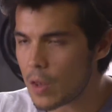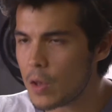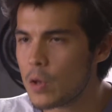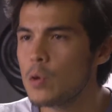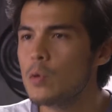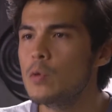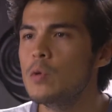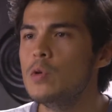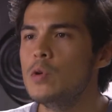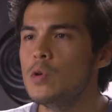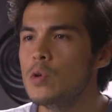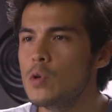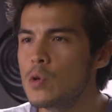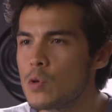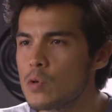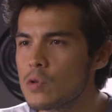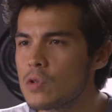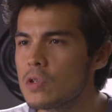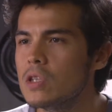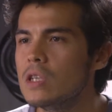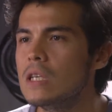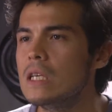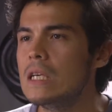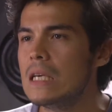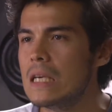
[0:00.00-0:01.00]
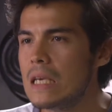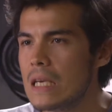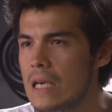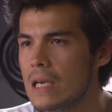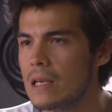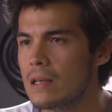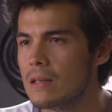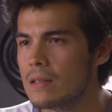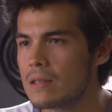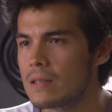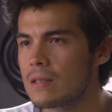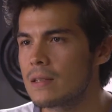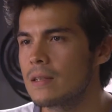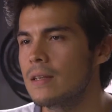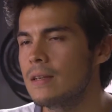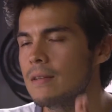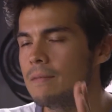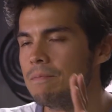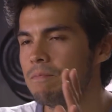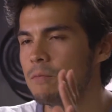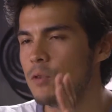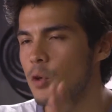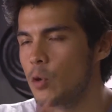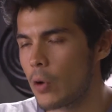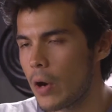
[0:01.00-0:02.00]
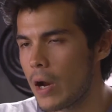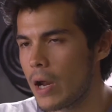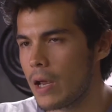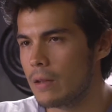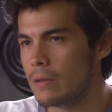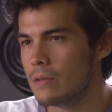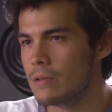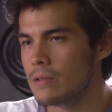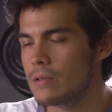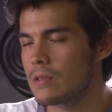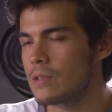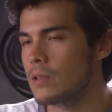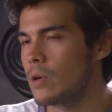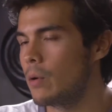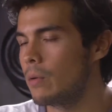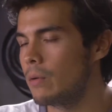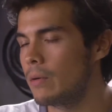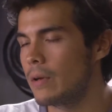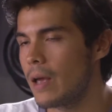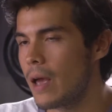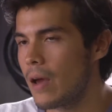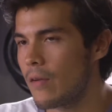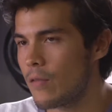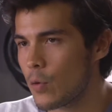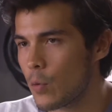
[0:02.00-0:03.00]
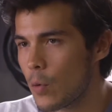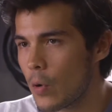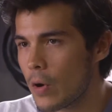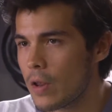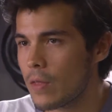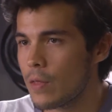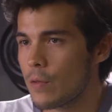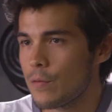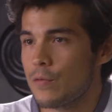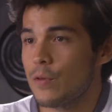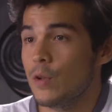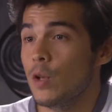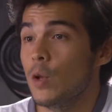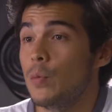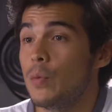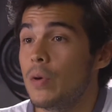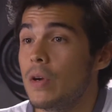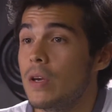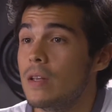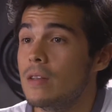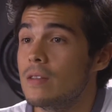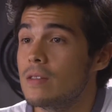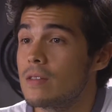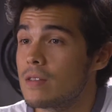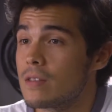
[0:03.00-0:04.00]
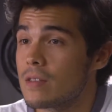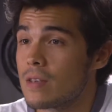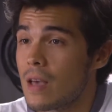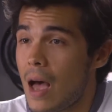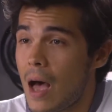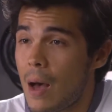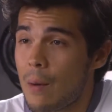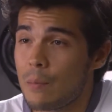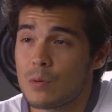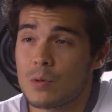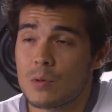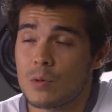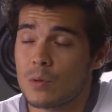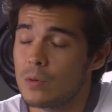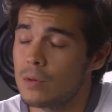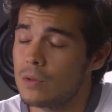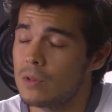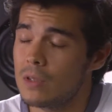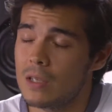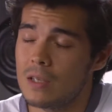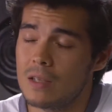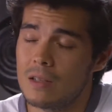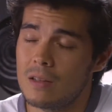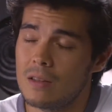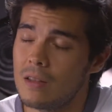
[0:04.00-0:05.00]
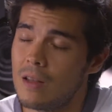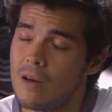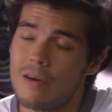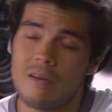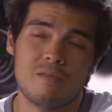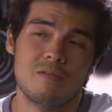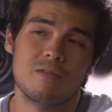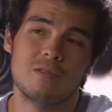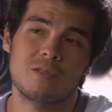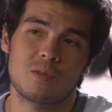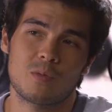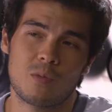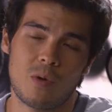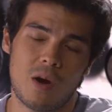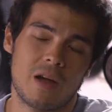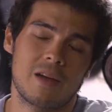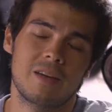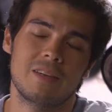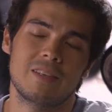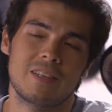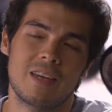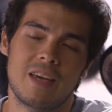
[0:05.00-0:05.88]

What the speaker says: that you would usually eat. Grains. So everyone in the Philippines absolutely loves rice.